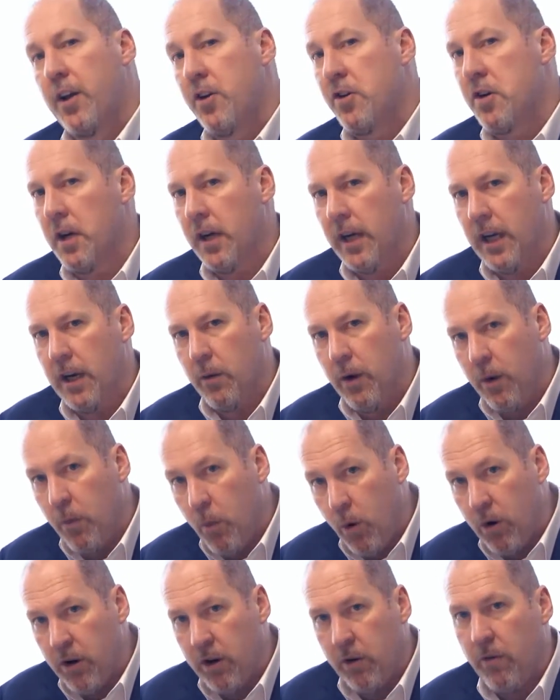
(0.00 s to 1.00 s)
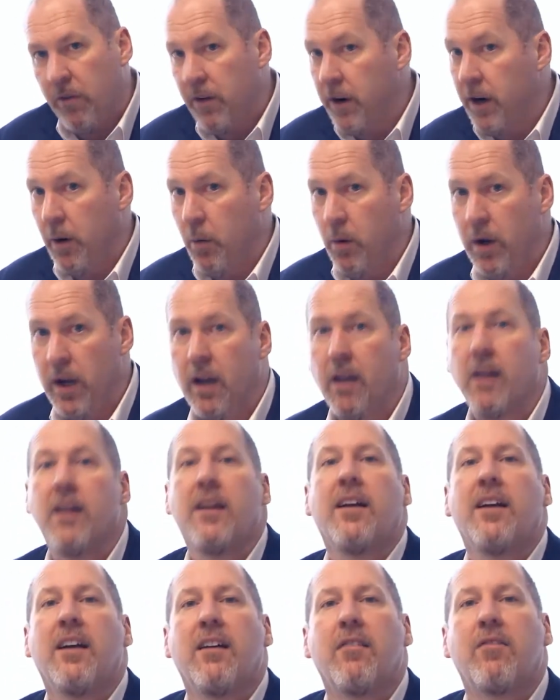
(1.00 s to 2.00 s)
You're going to get rewarded very well
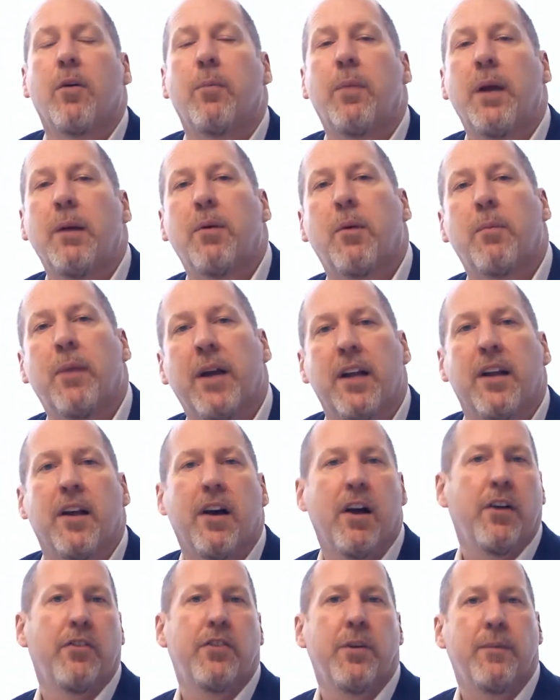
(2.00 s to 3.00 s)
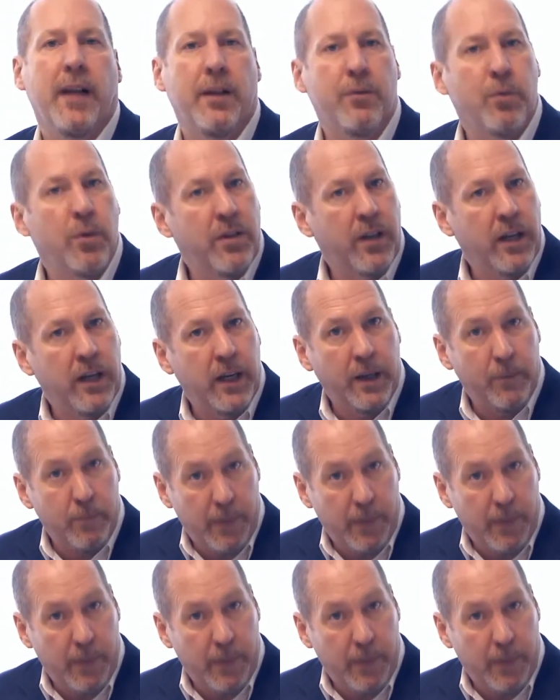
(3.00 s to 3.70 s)
for people being in authorship. That's what's going to